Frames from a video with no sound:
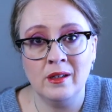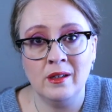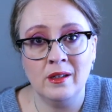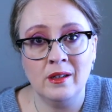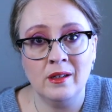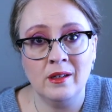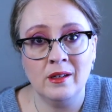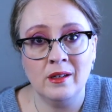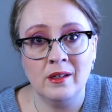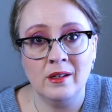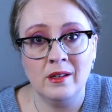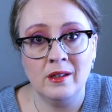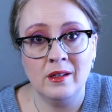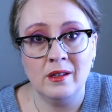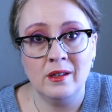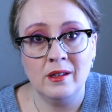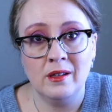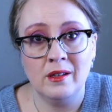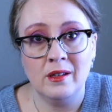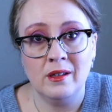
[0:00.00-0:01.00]

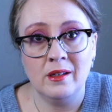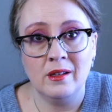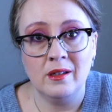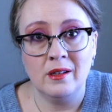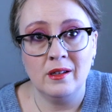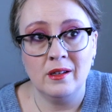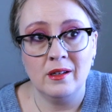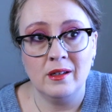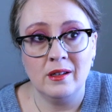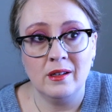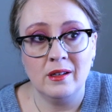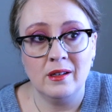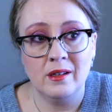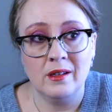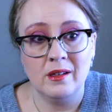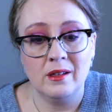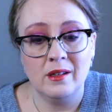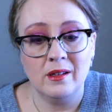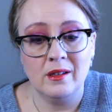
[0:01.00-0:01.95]
Nobody speaks.